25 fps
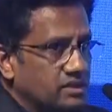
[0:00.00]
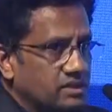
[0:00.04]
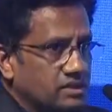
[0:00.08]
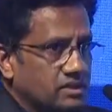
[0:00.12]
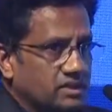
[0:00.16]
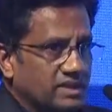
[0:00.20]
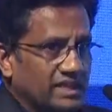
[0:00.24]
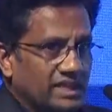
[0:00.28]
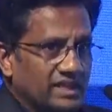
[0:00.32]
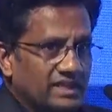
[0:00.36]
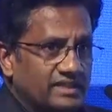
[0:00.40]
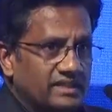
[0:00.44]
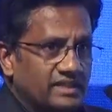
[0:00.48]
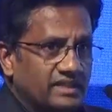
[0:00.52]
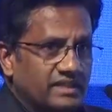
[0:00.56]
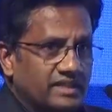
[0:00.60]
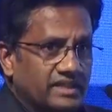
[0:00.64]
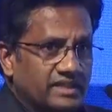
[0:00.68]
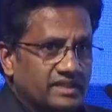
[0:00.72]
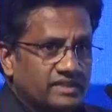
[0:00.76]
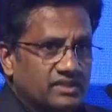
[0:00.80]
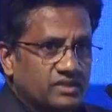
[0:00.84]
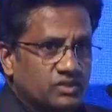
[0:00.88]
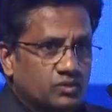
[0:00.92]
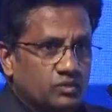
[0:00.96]
challenging
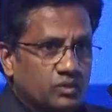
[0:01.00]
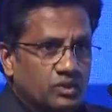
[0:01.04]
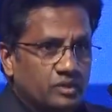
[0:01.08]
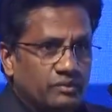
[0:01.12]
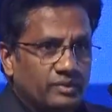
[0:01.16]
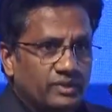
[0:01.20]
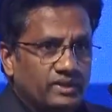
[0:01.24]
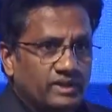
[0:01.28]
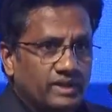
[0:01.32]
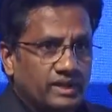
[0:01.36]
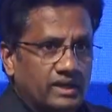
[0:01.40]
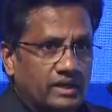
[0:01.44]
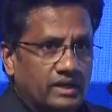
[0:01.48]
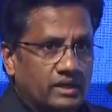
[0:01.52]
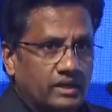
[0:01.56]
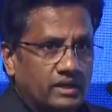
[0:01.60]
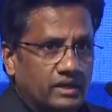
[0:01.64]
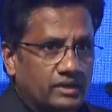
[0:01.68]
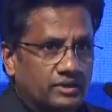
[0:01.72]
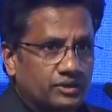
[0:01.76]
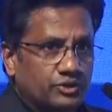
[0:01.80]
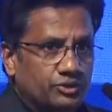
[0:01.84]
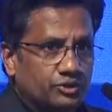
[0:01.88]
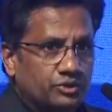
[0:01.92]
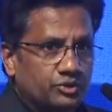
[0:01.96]
cases will be there,
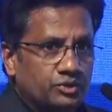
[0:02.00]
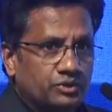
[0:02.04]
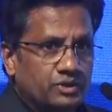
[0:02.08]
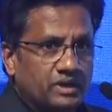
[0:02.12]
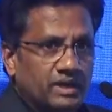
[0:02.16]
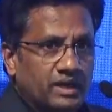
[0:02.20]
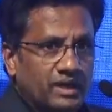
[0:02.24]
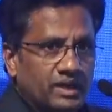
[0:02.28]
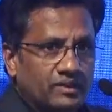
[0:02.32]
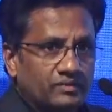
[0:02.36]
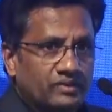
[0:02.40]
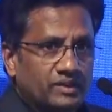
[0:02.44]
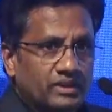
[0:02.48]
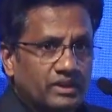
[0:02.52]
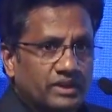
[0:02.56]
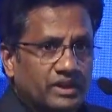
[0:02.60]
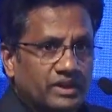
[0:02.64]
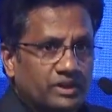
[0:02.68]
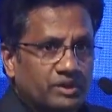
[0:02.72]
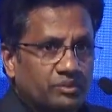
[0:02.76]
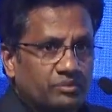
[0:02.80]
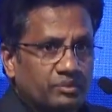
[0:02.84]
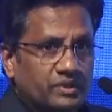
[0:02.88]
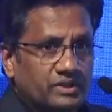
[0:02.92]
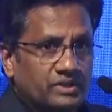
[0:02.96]
and you should have the
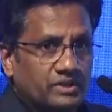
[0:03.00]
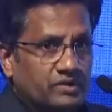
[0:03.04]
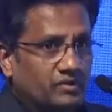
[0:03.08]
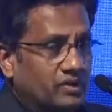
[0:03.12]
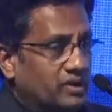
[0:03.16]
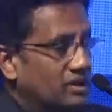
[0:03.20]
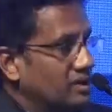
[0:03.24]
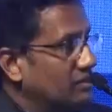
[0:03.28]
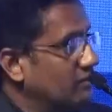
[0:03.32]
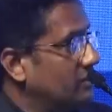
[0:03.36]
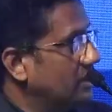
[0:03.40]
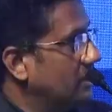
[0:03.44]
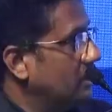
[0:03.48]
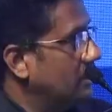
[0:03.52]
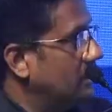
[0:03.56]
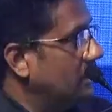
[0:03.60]
equipments available,